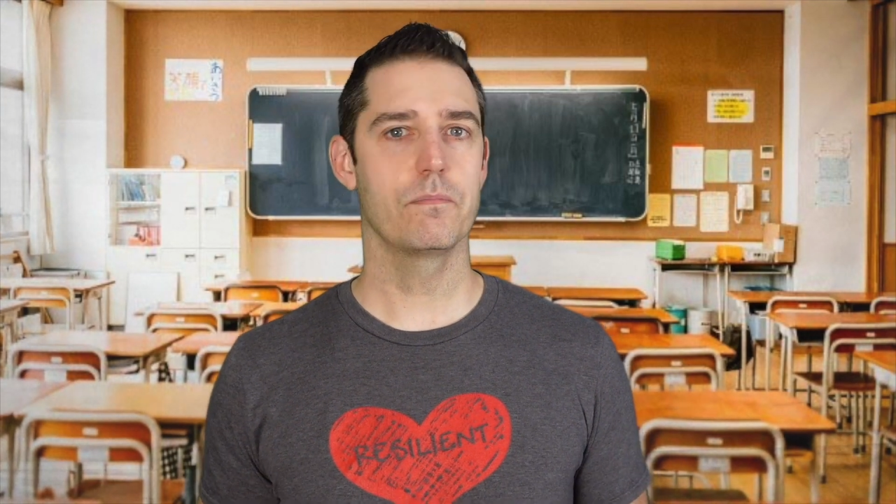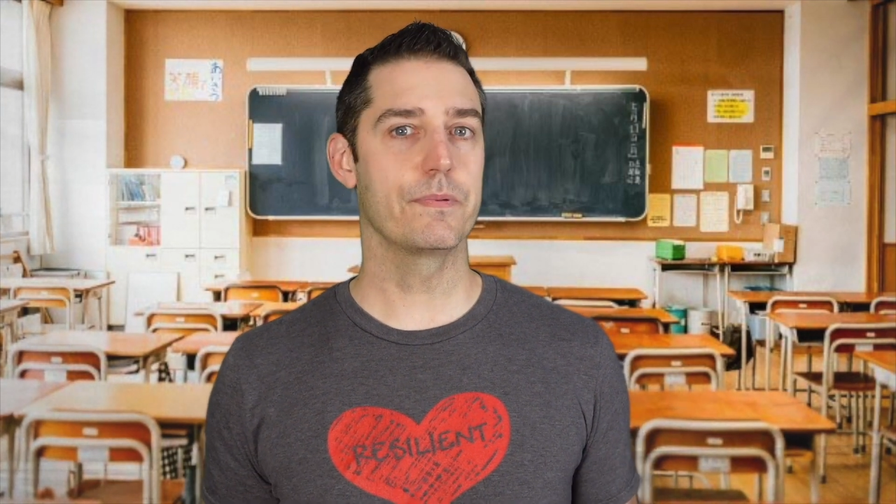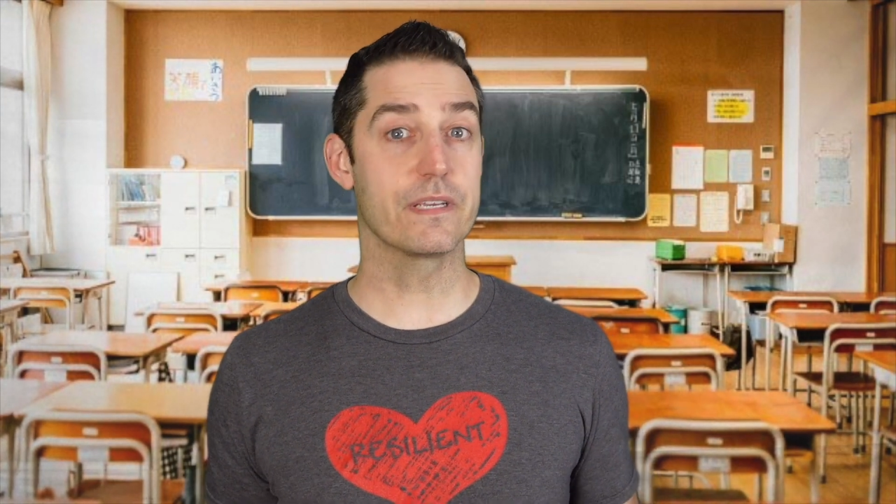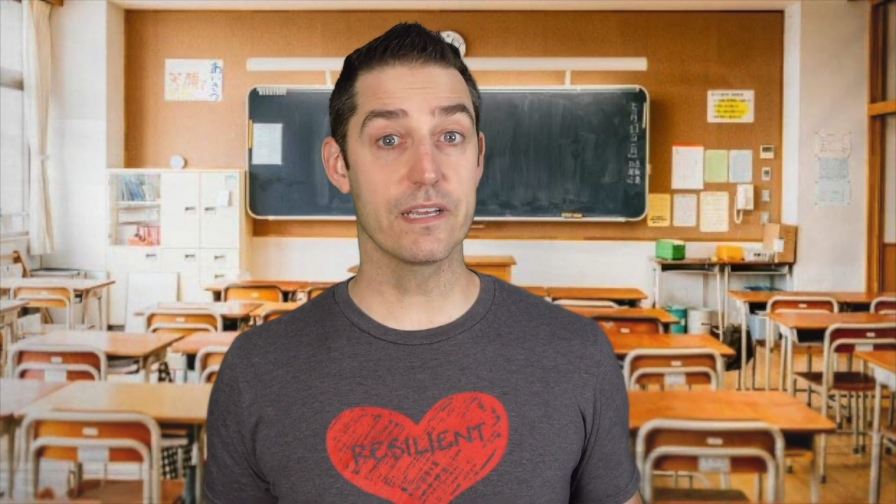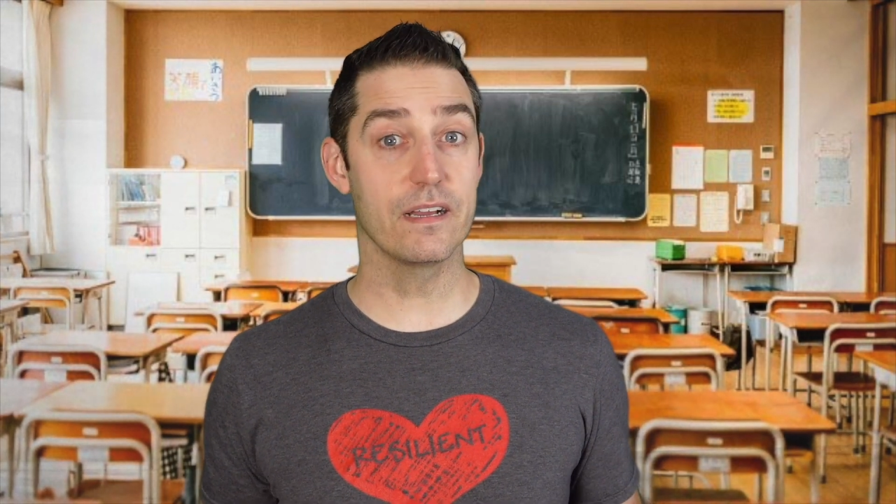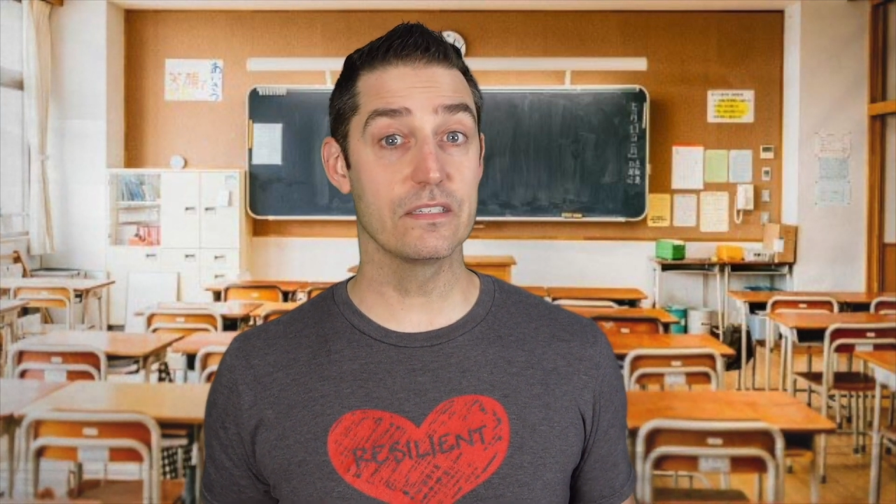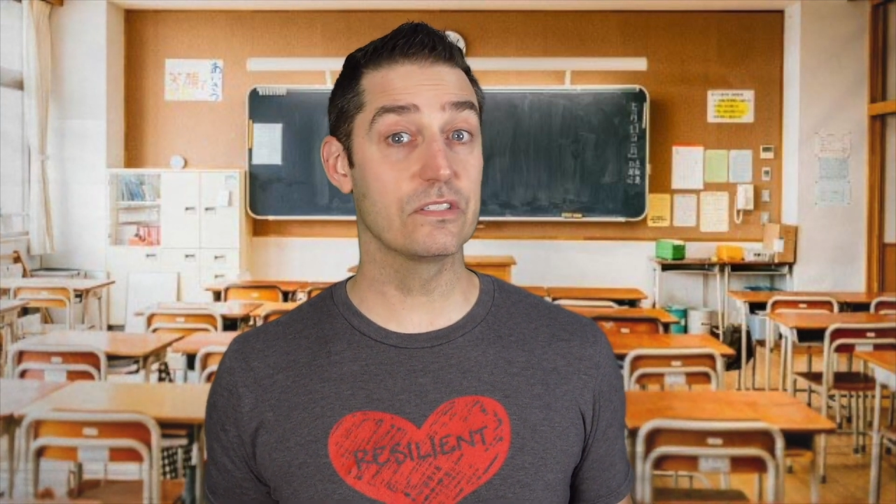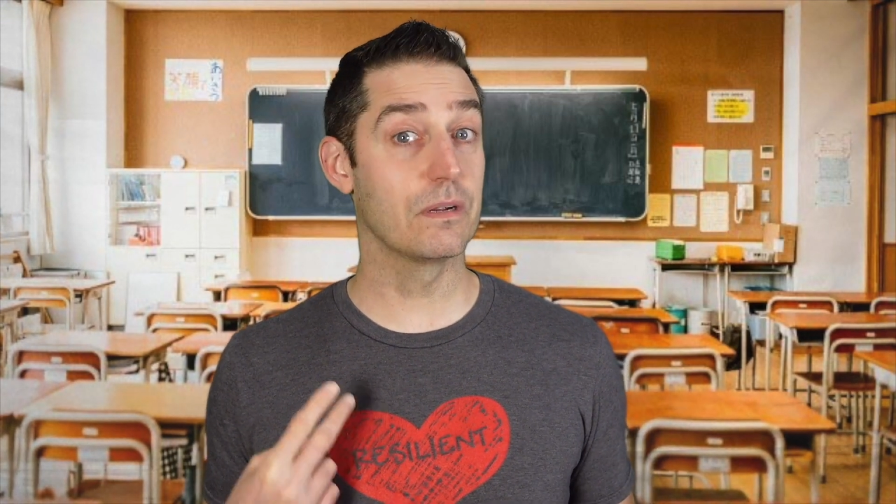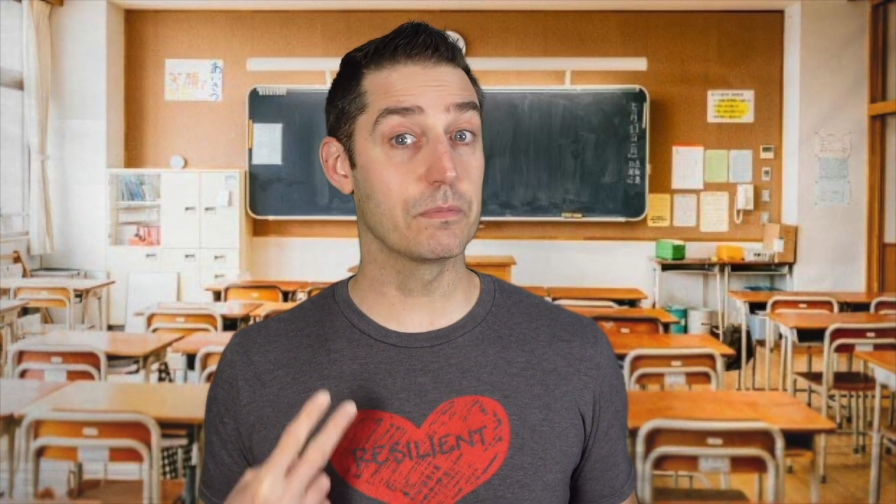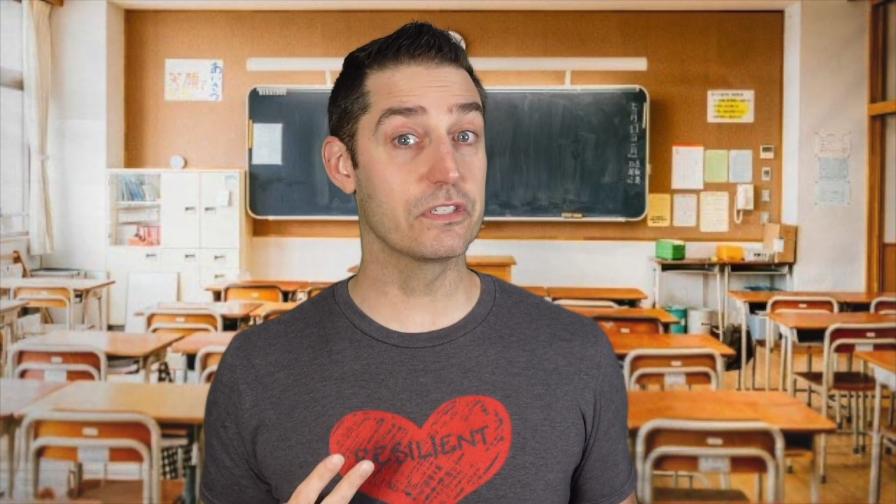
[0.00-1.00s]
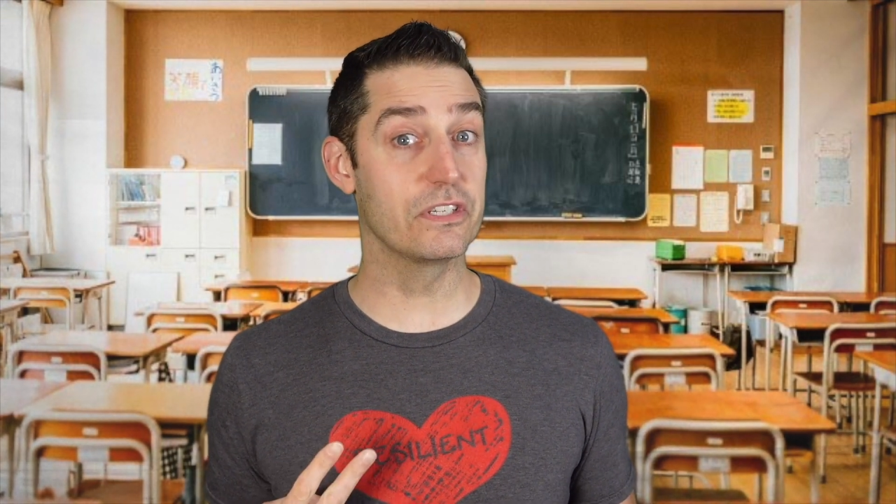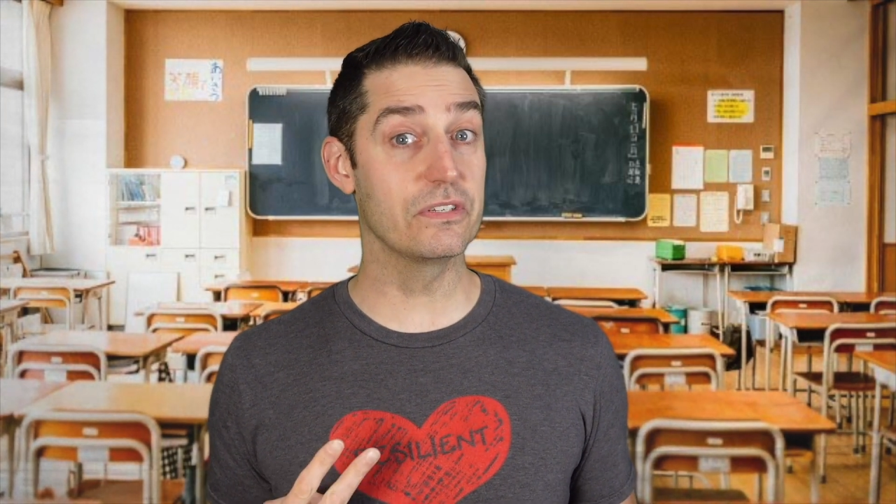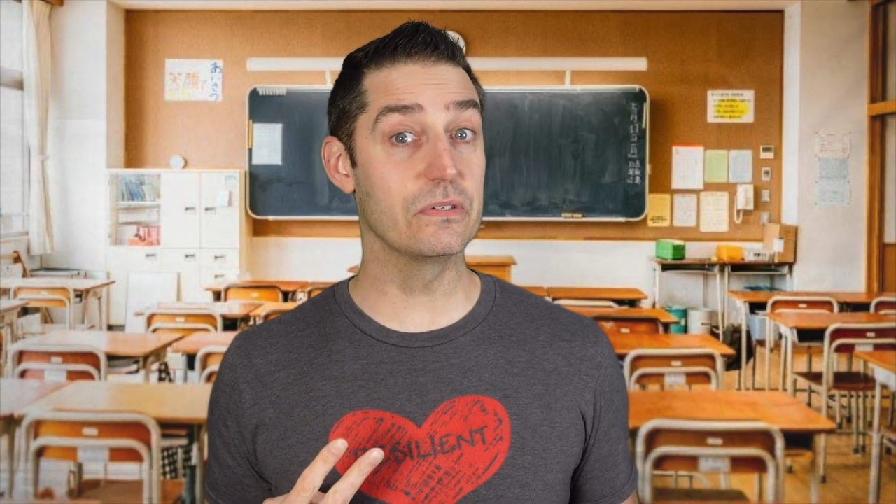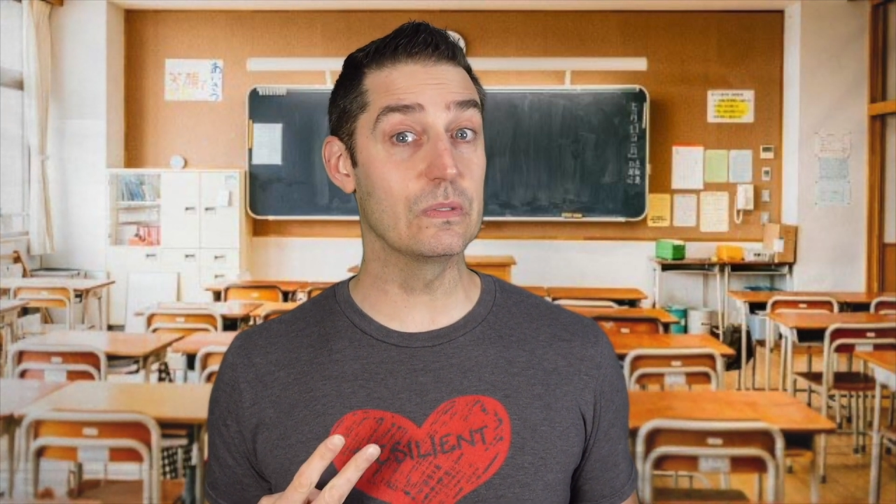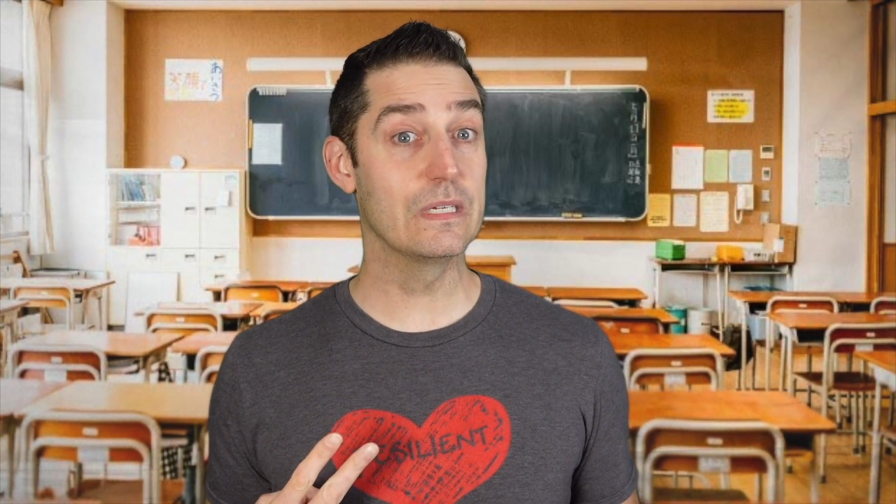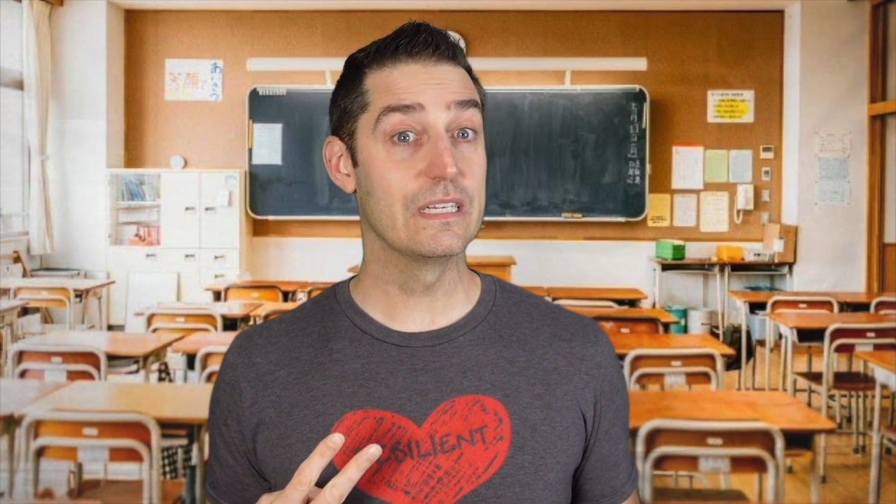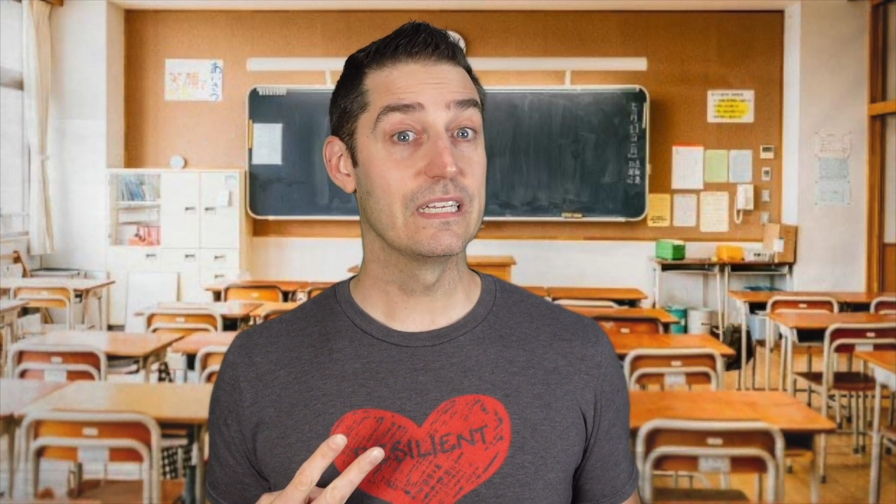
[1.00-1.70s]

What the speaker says: Because, number two,